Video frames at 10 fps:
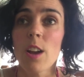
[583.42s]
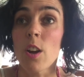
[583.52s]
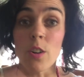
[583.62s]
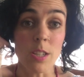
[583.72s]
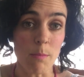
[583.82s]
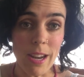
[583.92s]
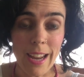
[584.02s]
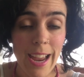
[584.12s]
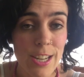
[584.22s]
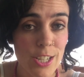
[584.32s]
onto
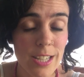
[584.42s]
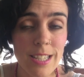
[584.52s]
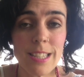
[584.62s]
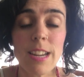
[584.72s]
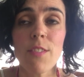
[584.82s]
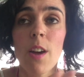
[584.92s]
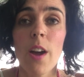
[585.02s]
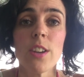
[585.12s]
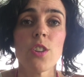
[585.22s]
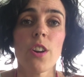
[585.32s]
medications and stuff. Now,
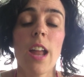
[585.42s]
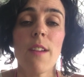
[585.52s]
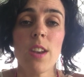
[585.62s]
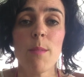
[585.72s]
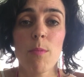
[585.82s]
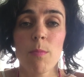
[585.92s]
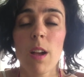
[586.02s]
I don't have any,